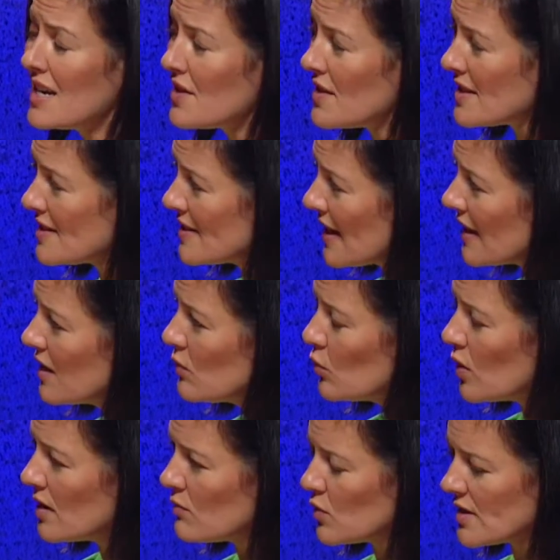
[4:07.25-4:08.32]
The second
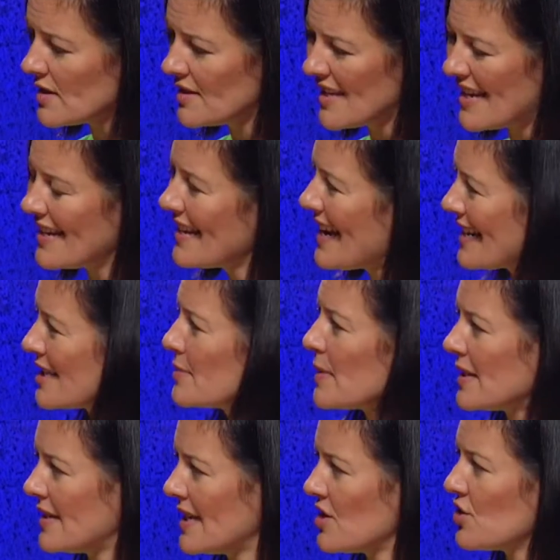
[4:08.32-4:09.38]
one was setting
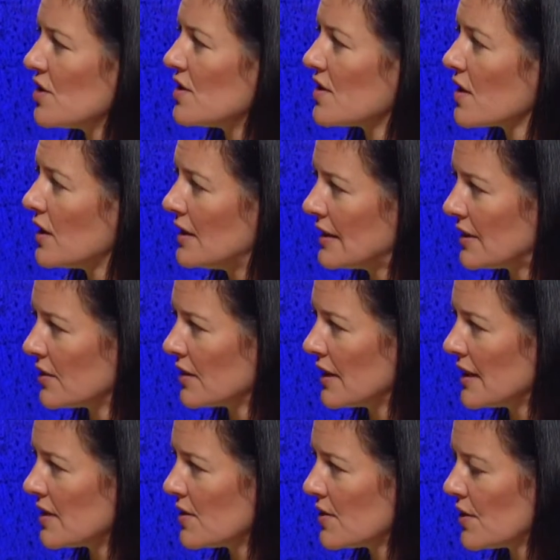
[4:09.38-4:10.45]
expectations
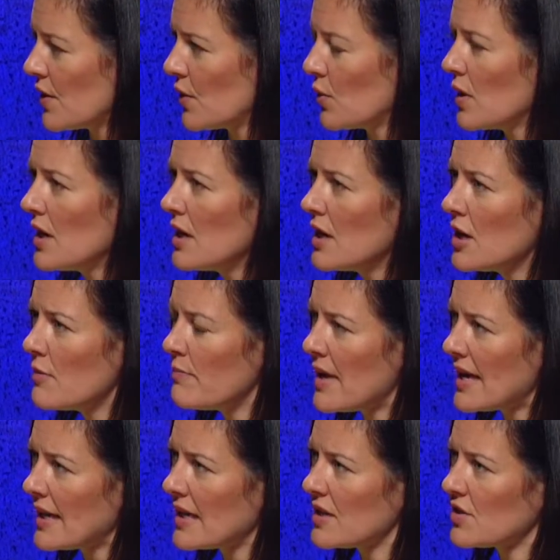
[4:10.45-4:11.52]
clearly. So
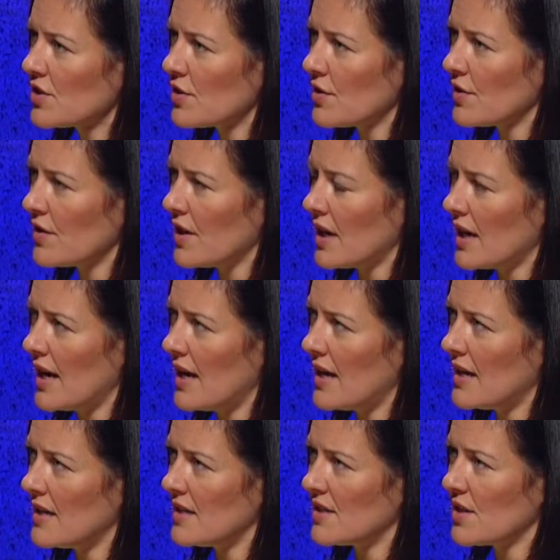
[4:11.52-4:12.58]
making sure that
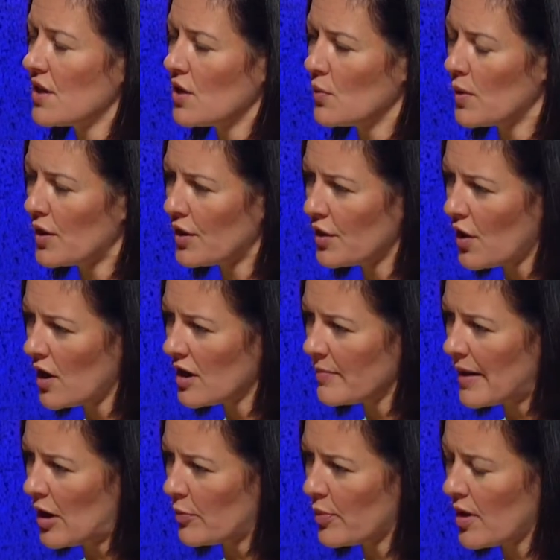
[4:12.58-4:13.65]
as we thought
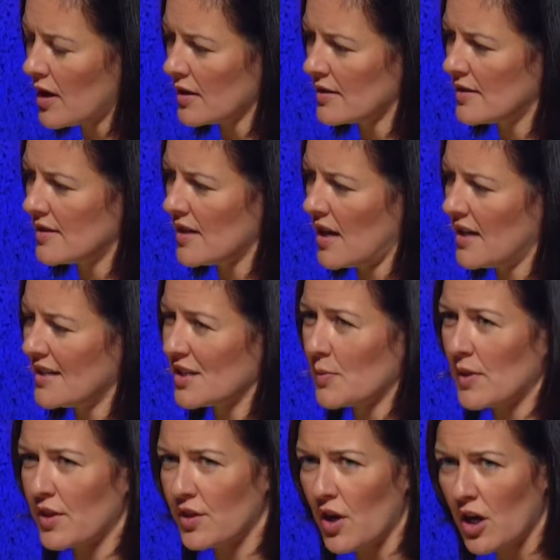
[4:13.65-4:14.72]
about product design, as we
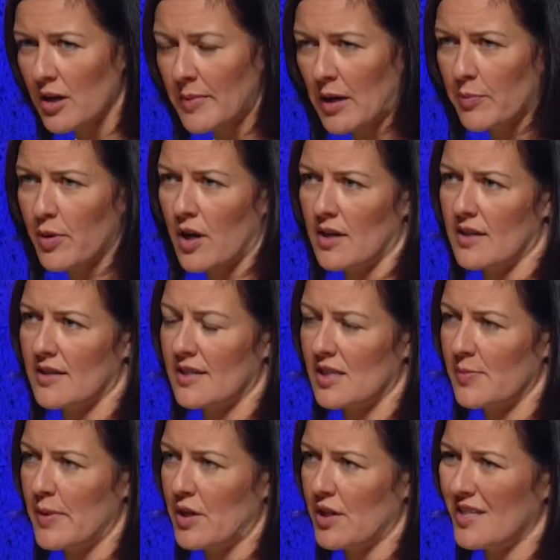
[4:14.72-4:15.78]
thought about product
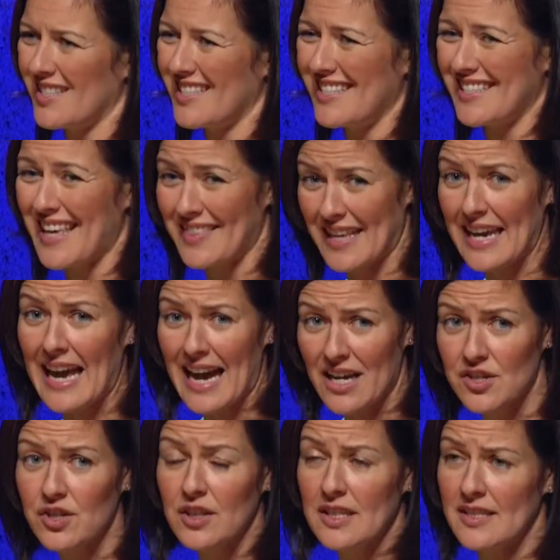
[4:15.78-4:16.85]
experiences, that they
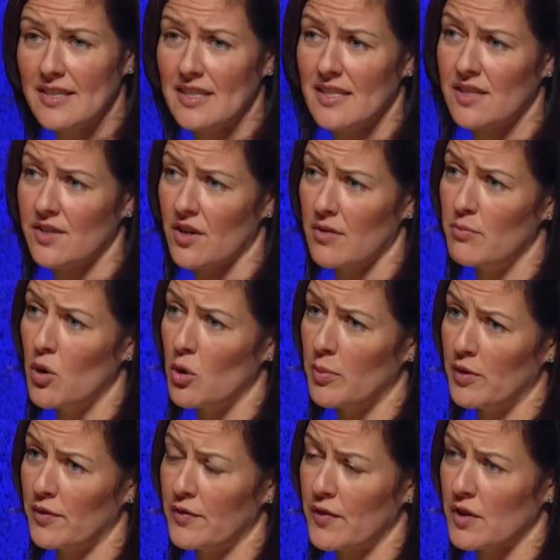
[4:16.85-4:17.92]
actually did start
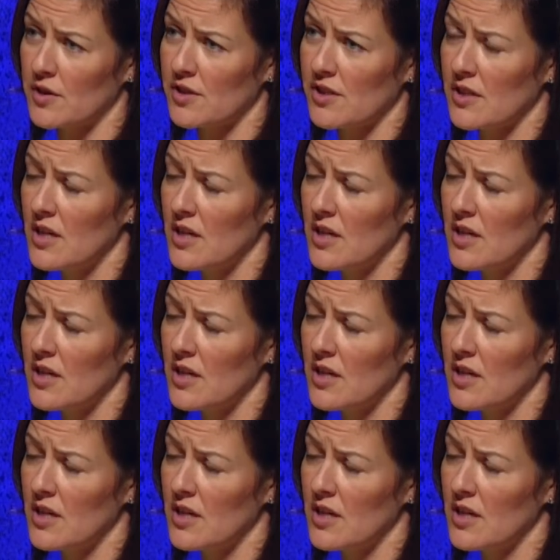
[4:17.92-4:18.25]
mobile first.